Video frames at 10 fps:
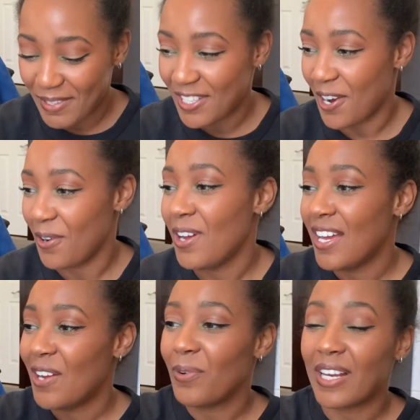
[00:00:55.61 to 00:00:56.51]
So
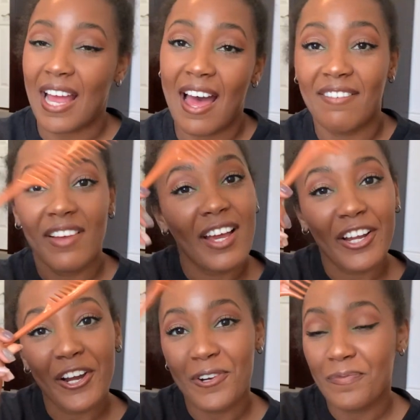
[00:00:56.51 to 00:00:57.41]
we're going to have a
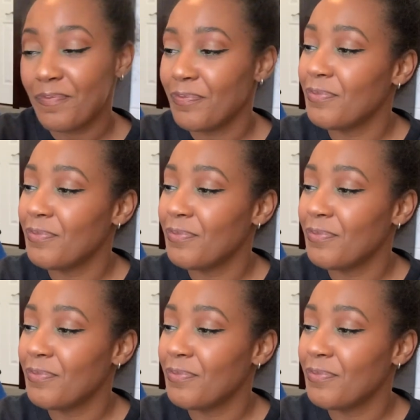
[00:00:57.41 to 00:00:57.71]
comb